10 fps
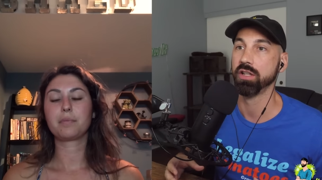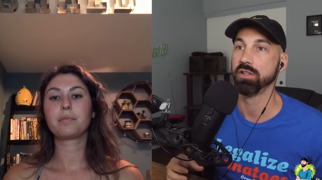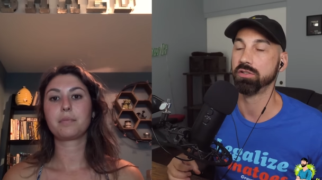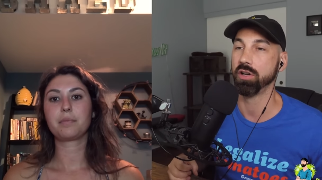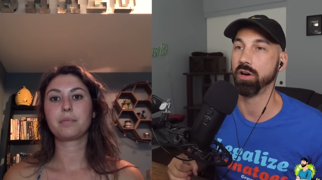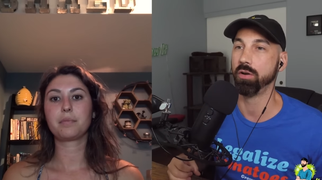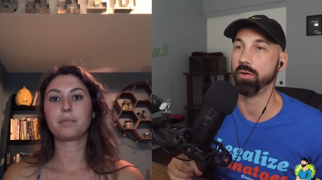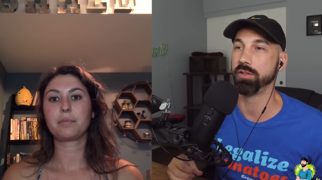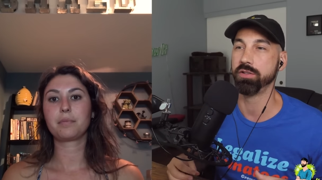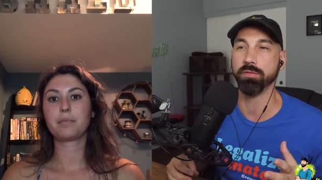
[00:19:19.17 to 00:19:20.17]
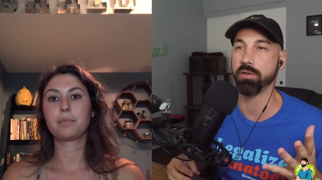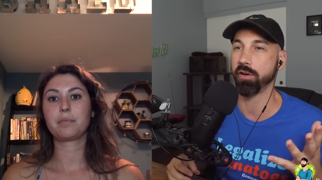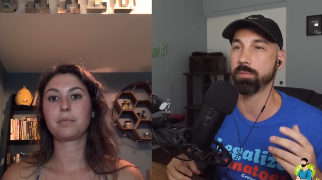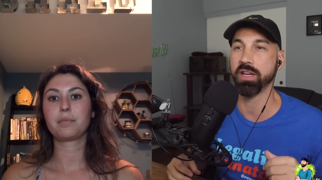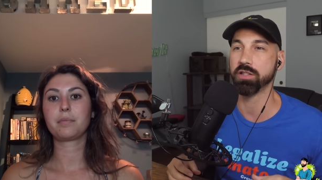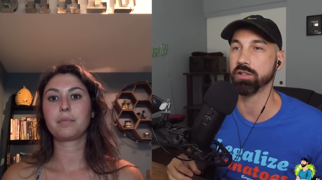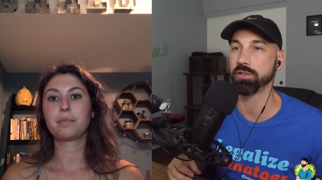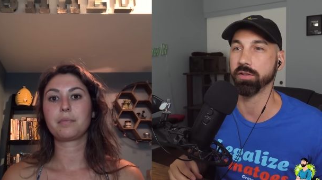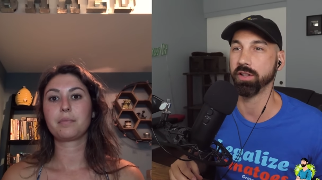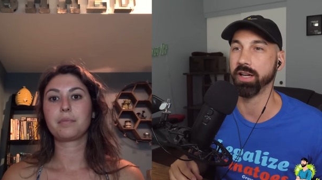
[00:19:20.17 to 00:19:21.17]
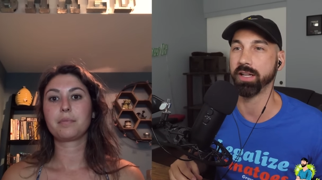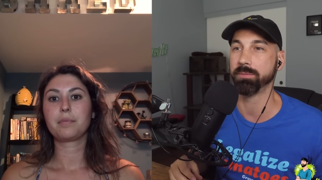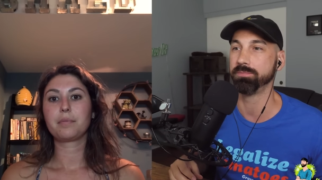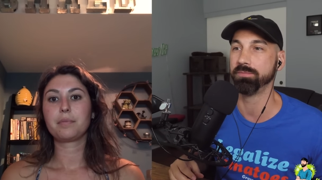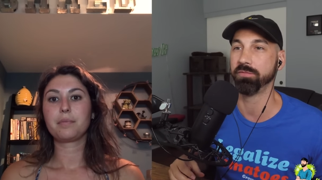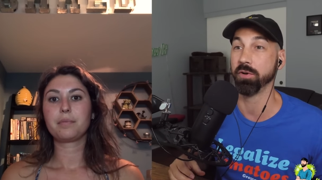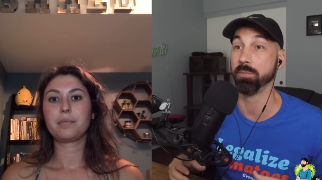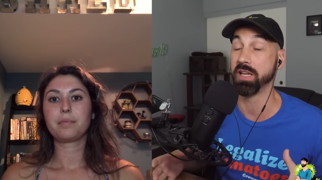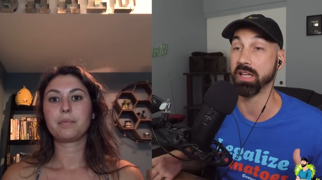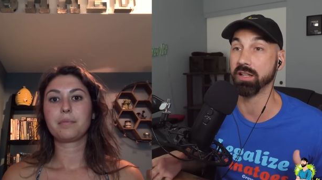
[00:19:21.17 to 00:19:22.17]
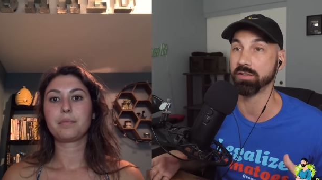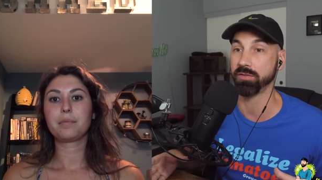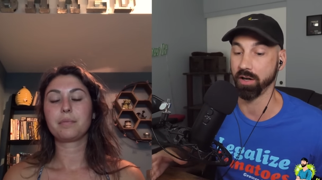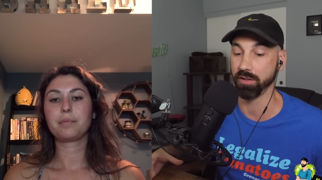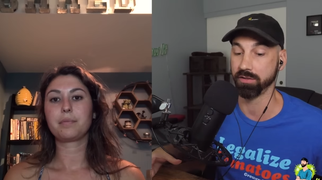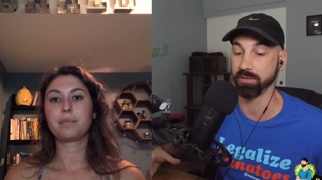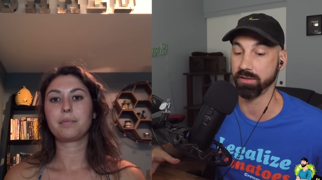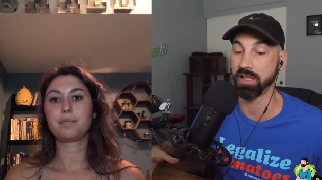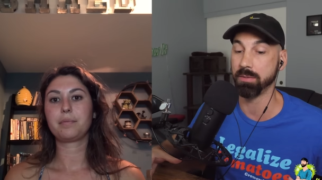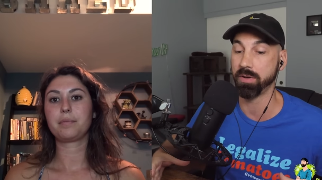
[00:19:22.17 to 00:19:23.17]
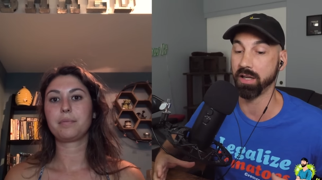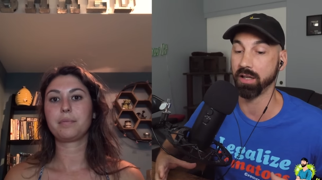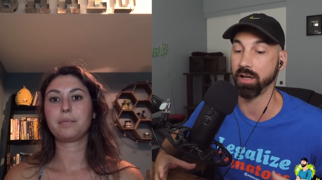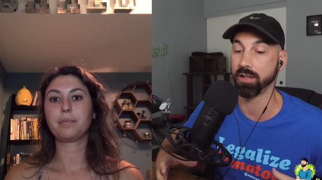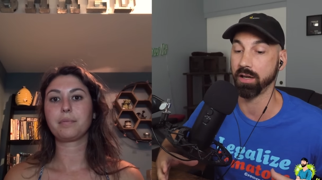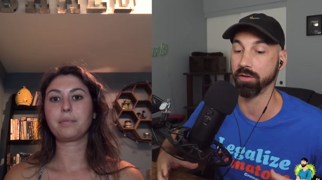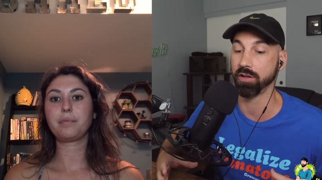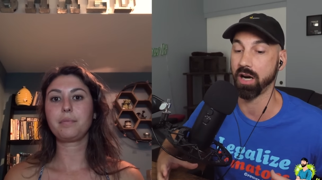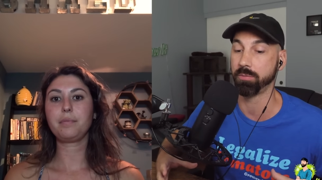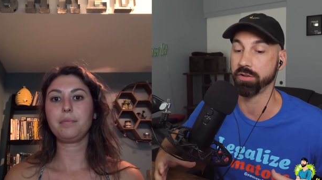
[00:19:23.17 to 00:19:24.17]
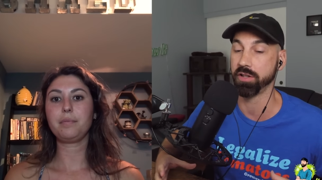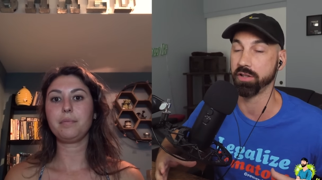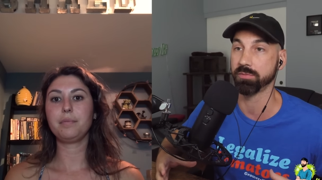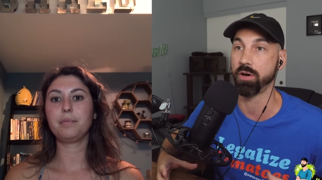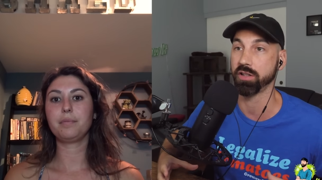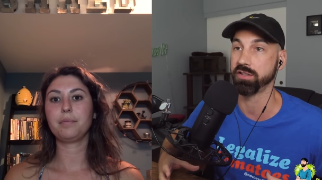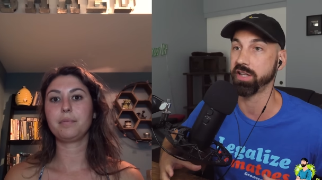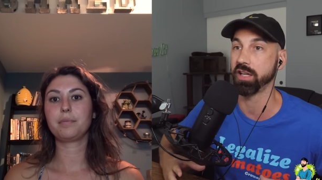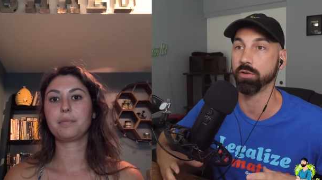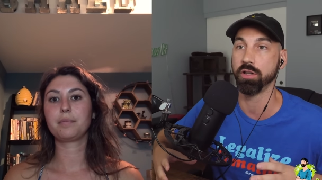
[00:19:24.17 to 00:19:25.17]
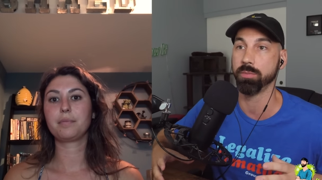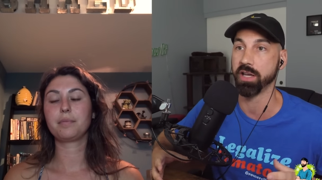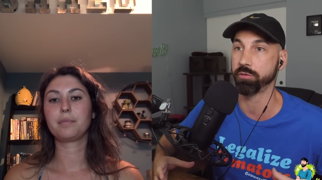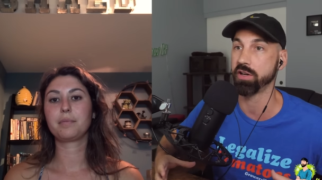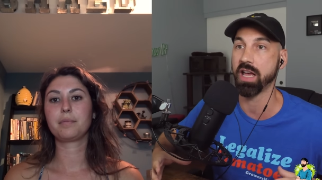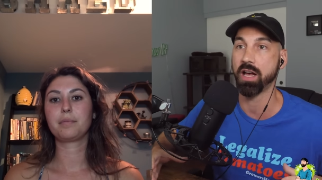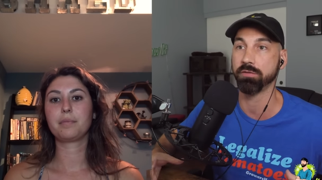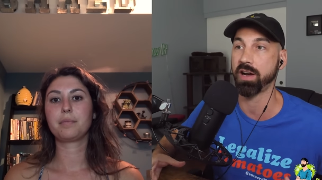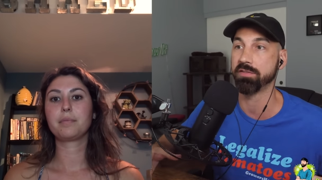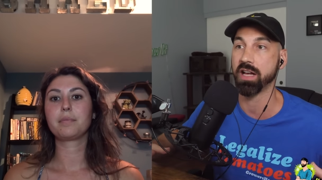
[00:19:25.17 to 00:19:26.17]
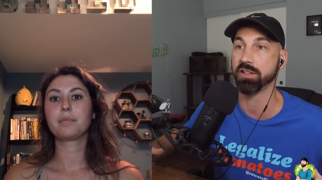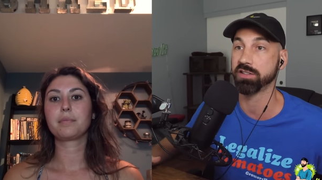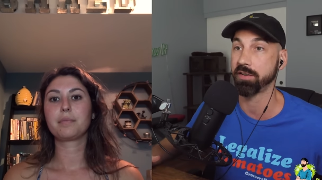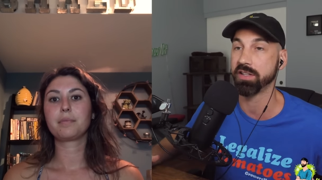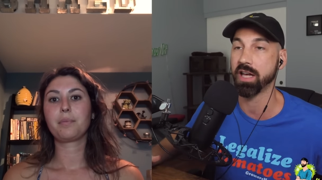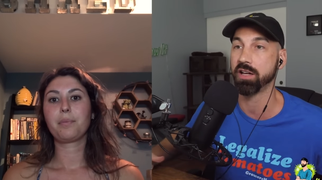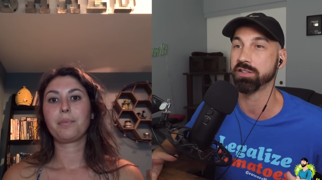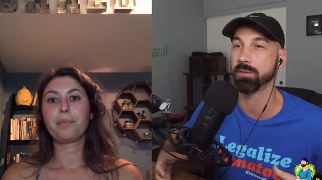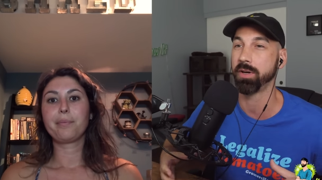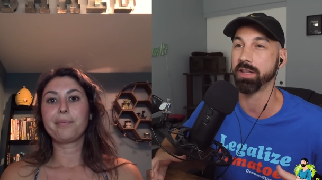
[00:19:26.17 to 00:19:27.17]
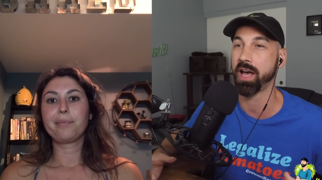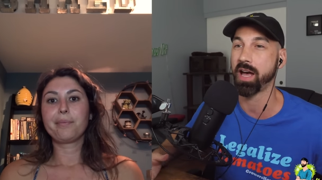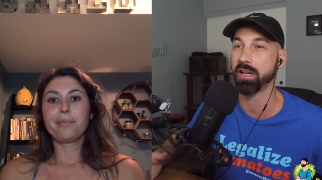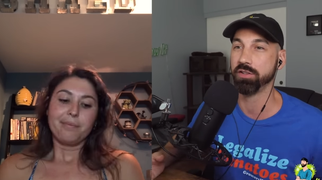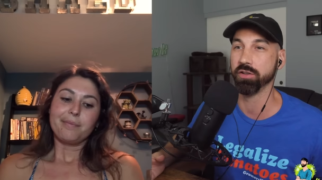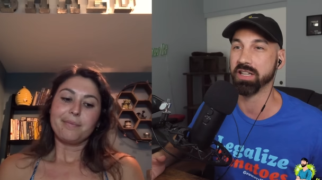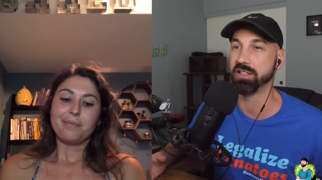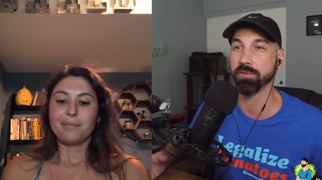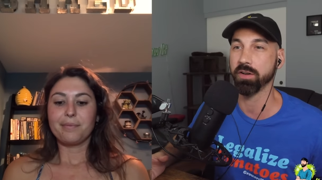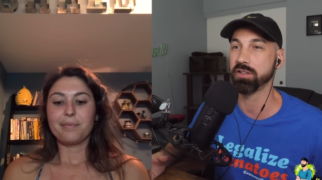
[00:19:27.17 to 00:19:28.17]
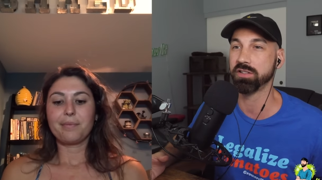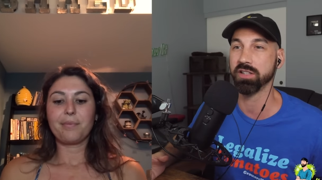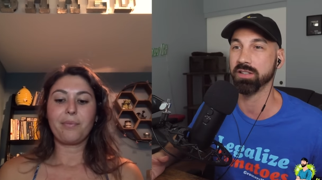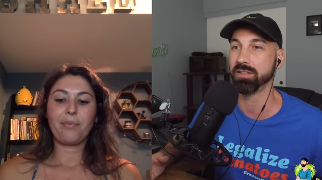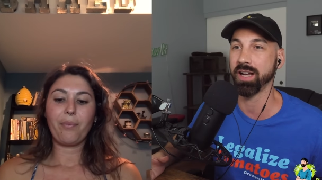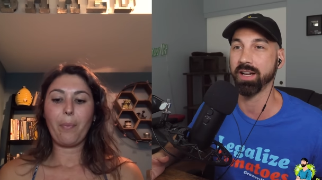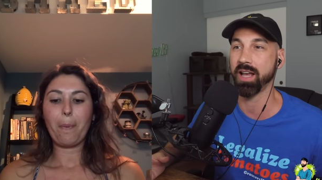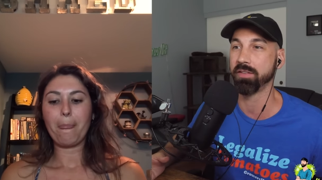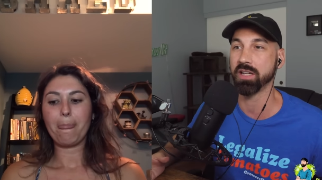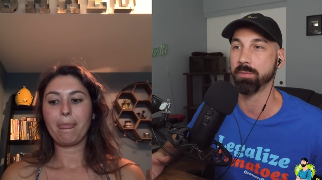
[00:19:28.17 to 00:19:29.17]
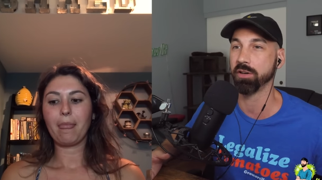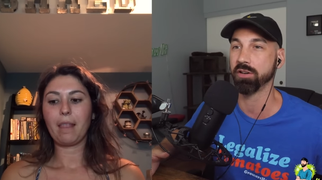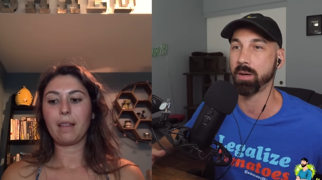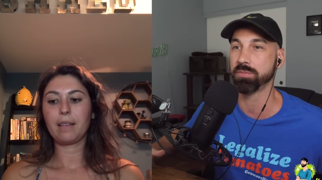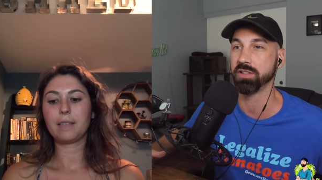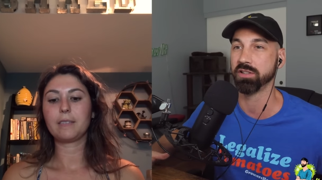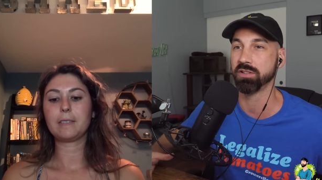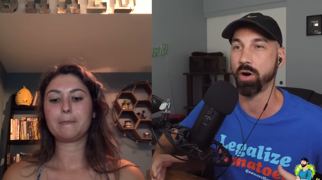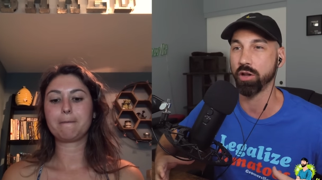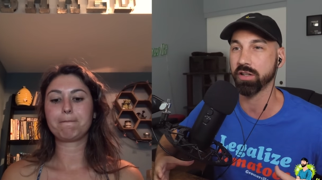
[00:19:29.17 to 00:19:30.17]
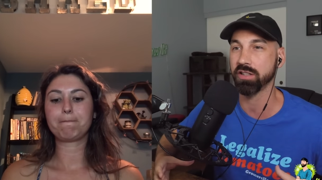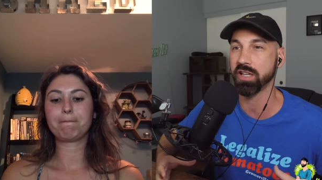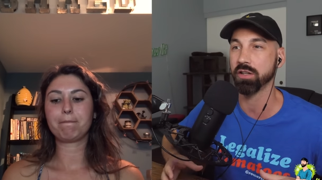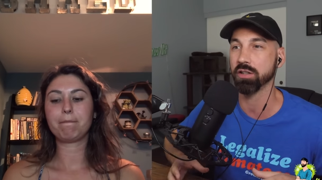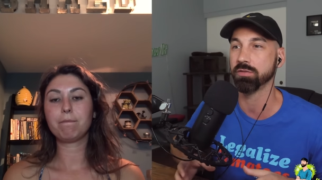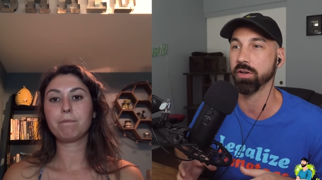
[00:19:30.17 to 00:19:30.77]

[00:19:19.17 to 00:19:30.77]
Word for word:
Speaker 1: So do you have any recommendations for, like, for me, as far as keeping a cover crop within a small container, whether it be a 3-gallon, 5-gallon, 7-gallon, something like that? Is there any difference in kind of having cover crops in smaller containers